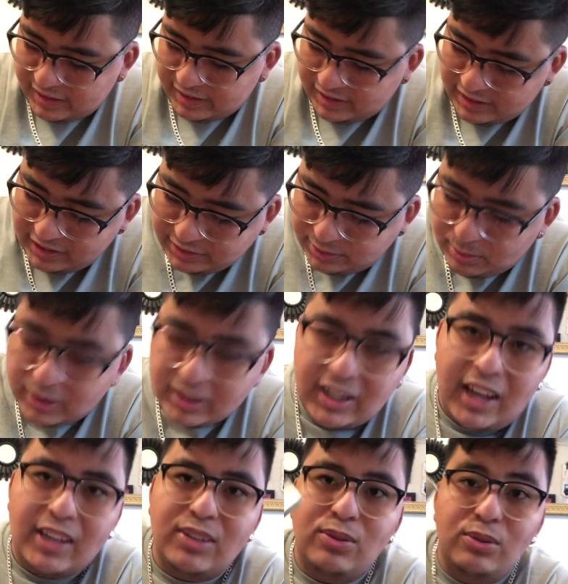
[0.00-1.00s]
this one
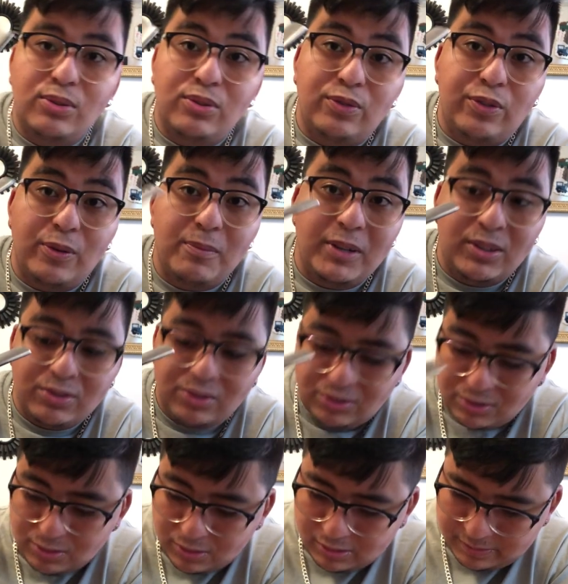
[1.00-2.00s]
I used for middle
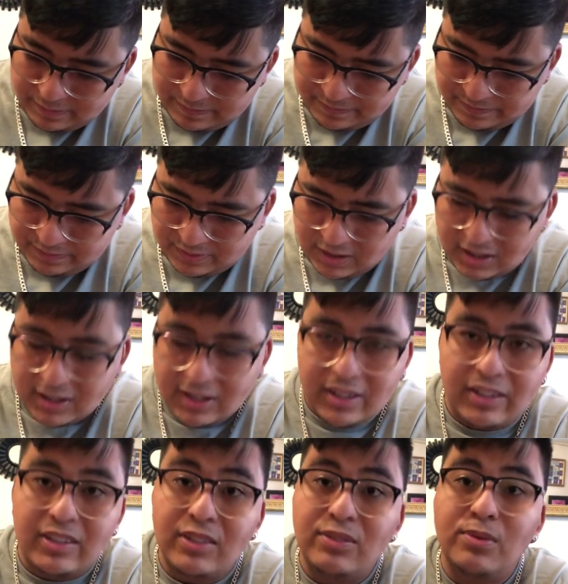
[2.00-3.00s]
school.
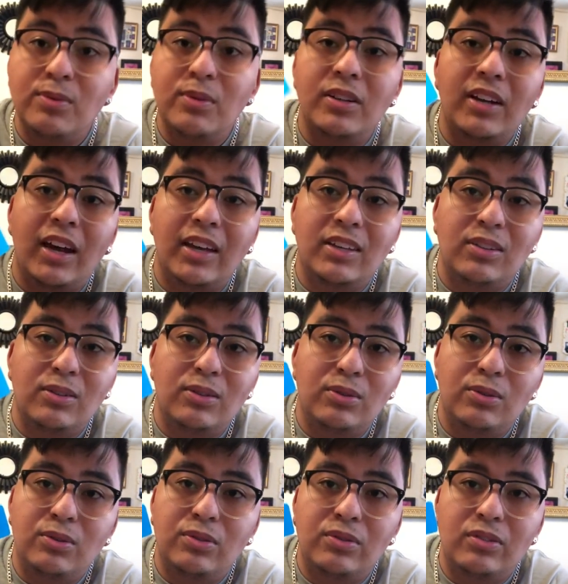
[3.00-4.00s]
This one I
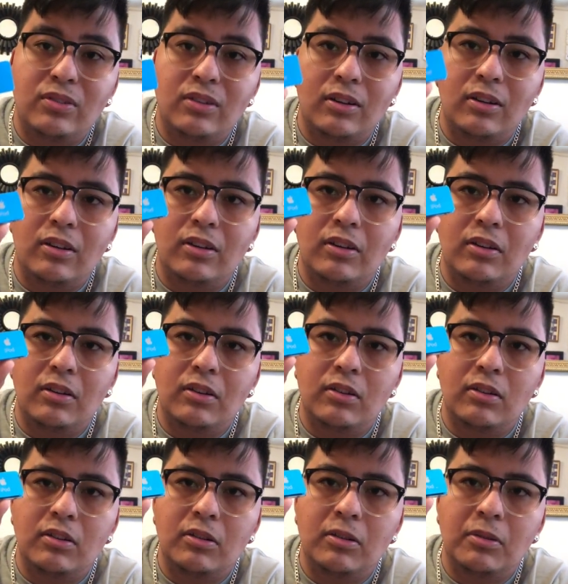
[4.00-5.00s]
used
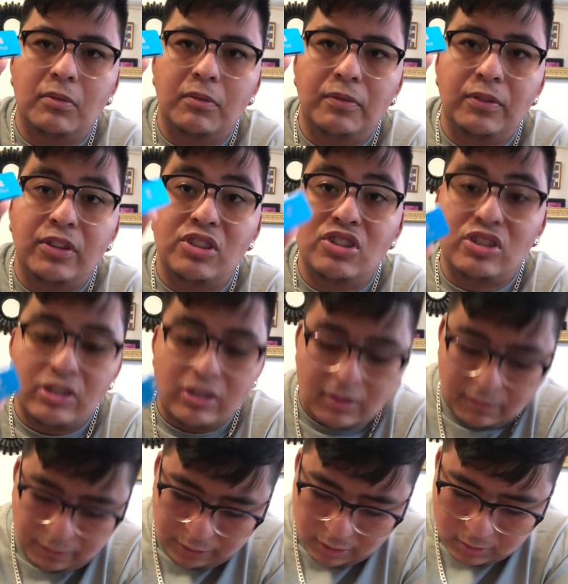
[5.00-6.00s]
uh, for the
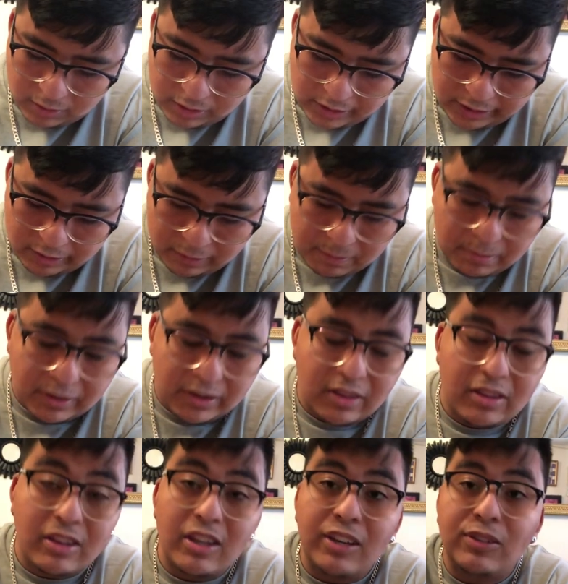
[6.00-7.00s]
gym for a while,
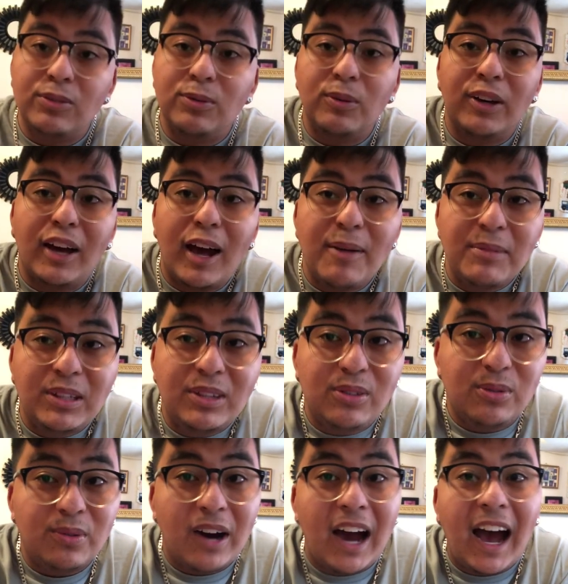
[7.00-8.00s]
but this one got me
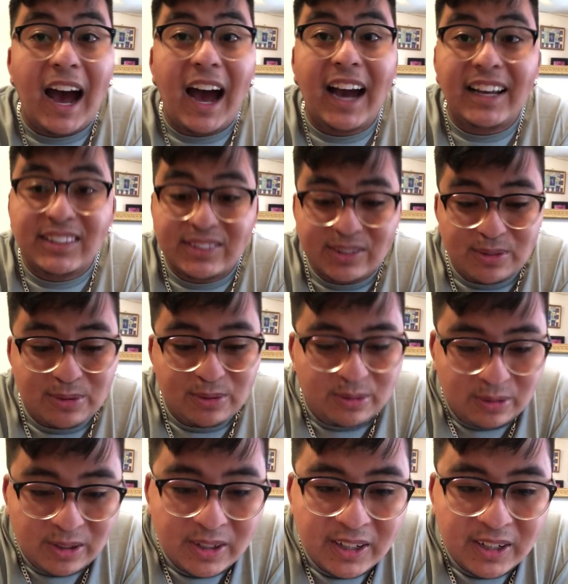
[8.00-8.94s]
through high school.